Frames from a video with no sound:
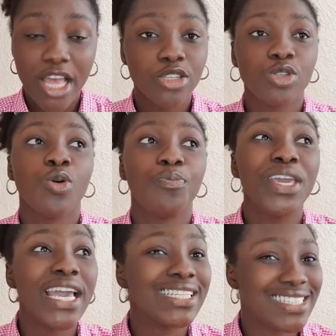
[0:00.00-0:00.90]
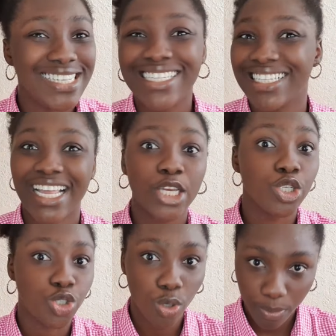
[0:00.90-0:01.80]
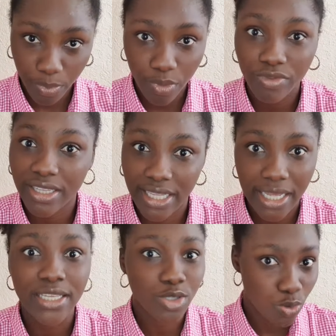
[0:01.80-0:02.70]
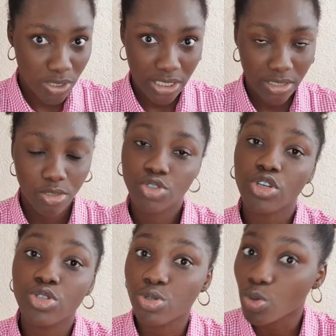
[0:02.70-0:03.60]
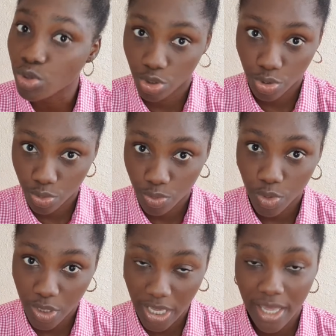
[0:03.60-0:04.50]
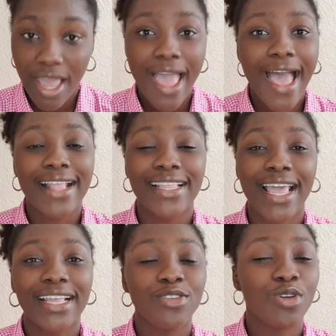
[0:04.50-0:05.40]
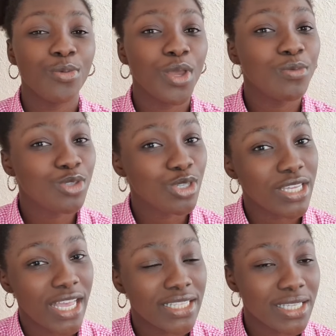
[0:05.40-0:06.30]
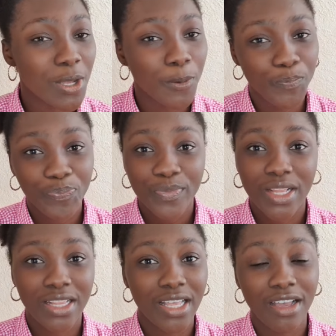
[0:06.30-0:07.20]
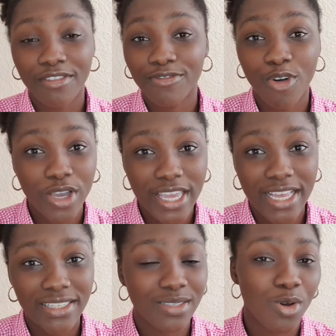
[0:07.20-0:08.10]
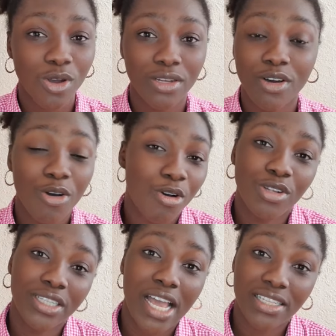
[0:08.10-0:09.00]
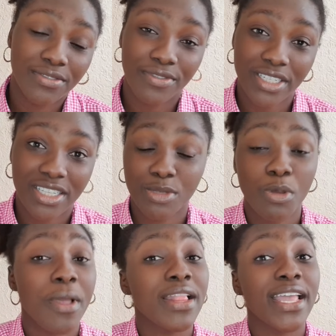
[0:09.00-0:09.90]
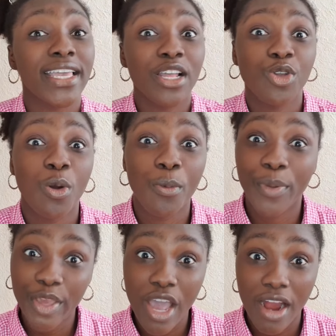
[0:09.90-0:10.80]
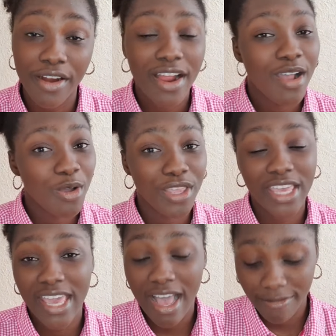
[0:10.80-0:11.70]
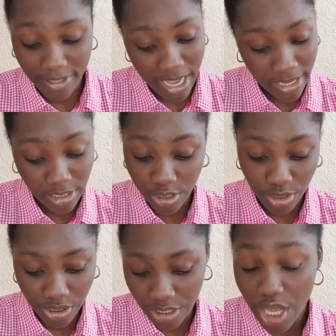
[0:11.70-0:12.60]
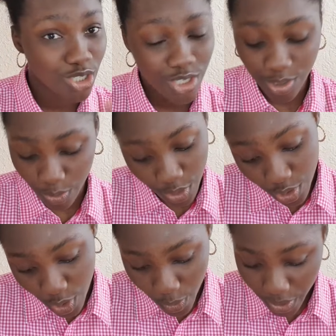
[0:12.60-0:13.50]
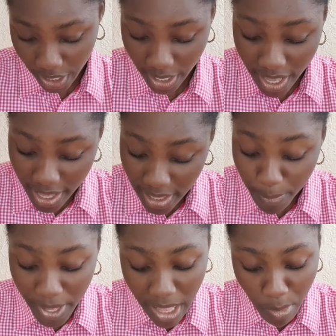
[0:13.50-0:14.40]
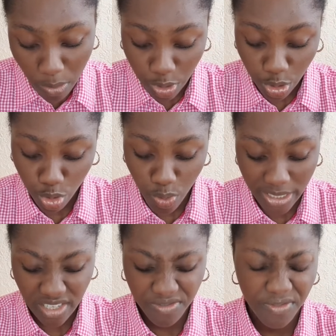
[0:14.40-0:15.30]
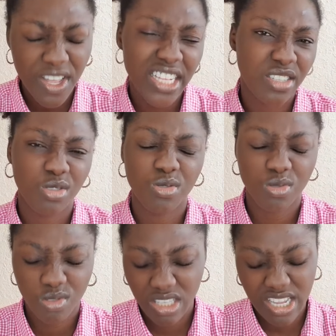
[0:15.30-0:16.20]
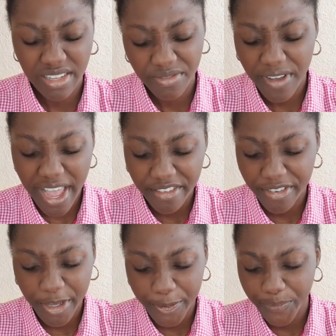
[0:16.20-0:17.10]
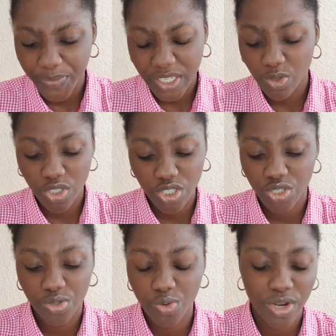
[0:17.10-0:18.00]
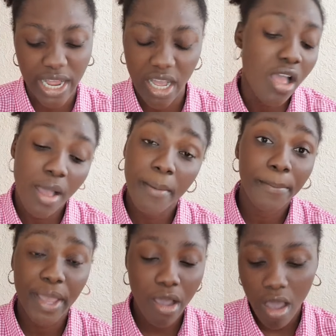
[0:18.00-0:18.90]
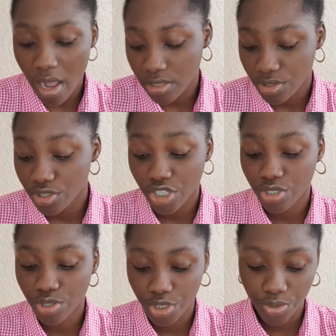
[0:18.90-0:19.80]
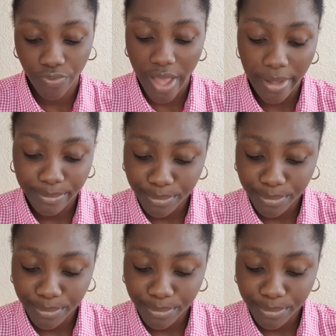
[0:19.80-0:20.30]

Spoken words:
So PhD is like a job over there in Sweden, just so you know, okay? And then you're able to get the 4 years on that residence permit and then get your PR, okay, after study, just so you know, okay? They pay them up to 28 to 35 Swedish krona per hour, so just so you know that.